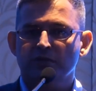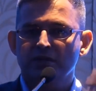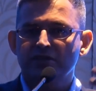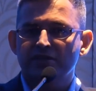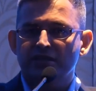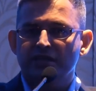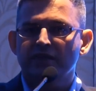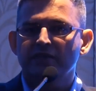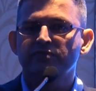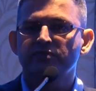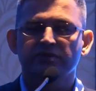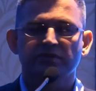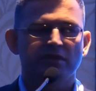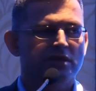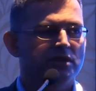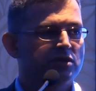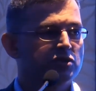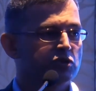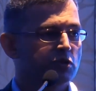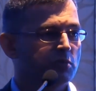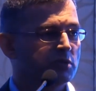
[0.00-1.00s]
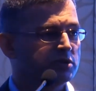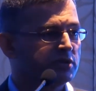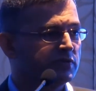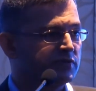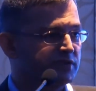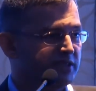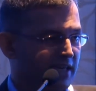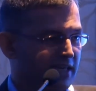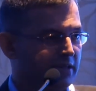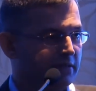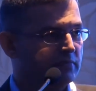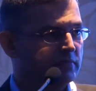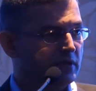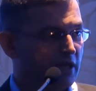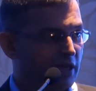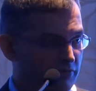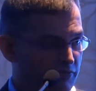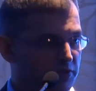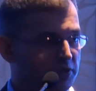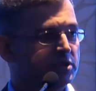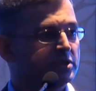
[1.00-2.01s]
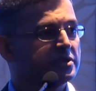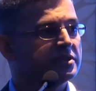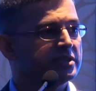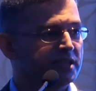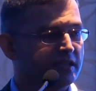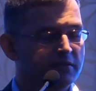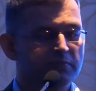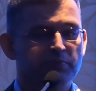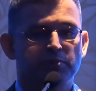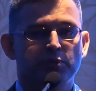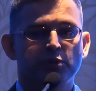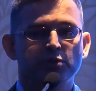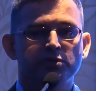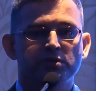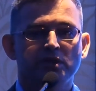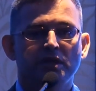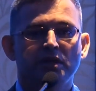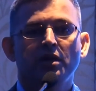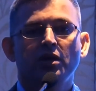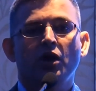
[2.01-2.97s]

it saves so much of time, efficiency improves,